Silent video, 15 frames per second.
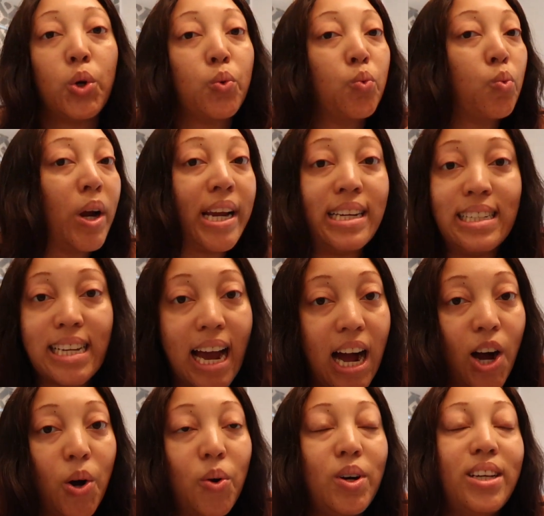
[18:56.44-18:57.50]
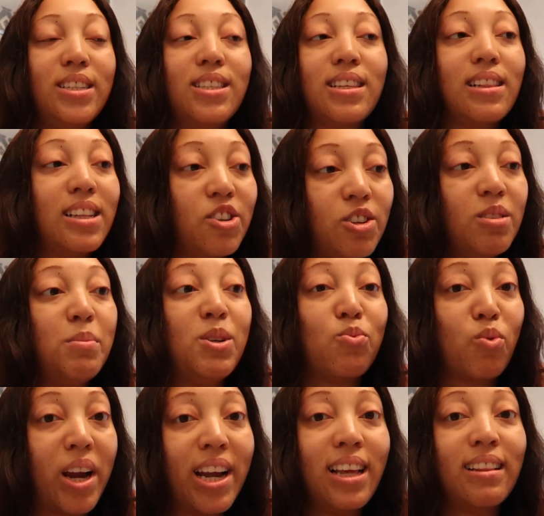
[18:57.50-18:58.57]
rained out. It's literally been
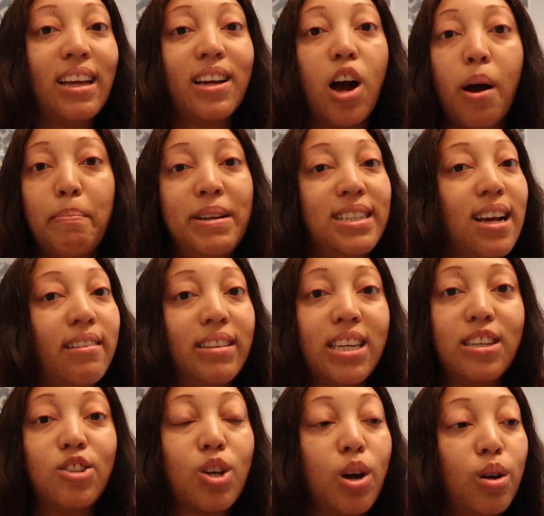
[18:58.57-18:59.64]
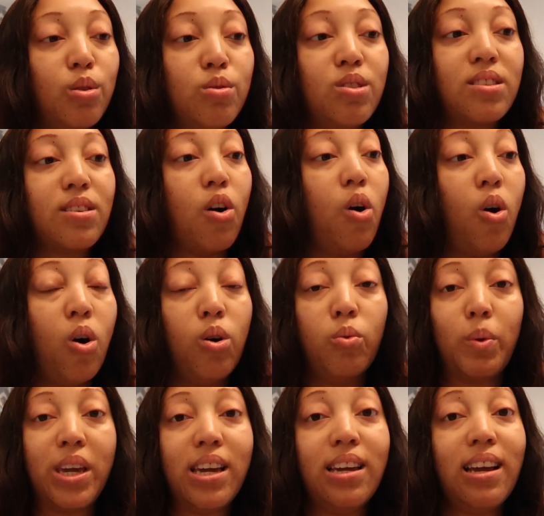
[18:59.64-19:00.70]
raining like up and down the East Coast all
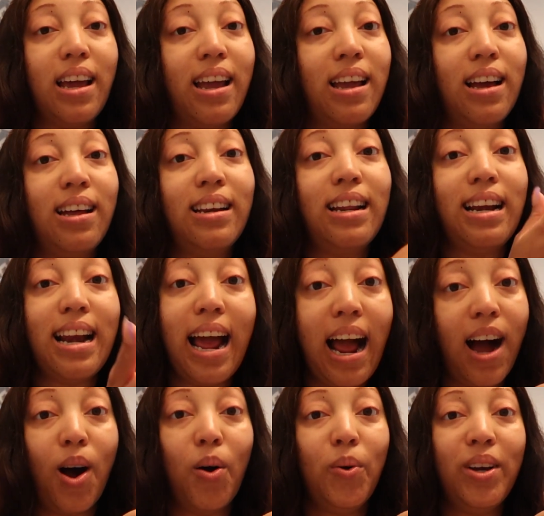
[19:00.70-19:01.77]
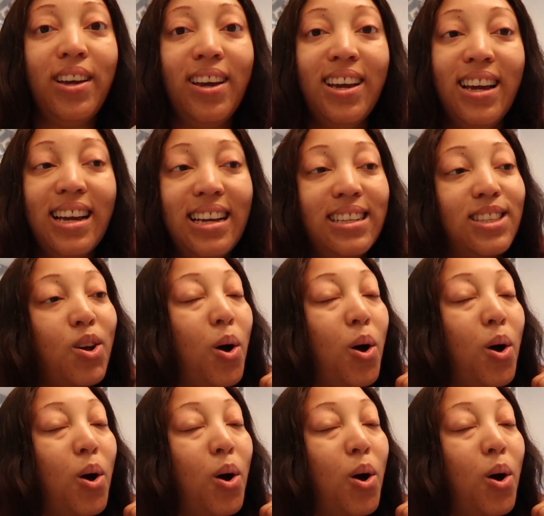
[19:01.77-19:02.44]
week. And now it's